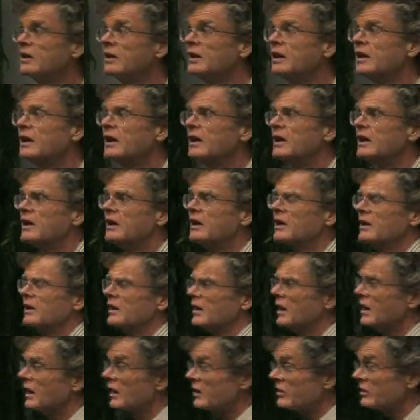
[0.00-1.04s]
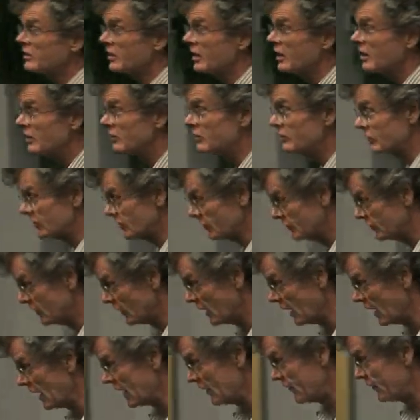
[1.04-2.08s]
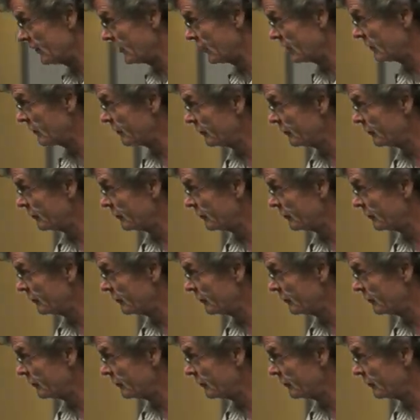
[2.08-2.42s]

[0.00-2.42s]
the latter stages of life?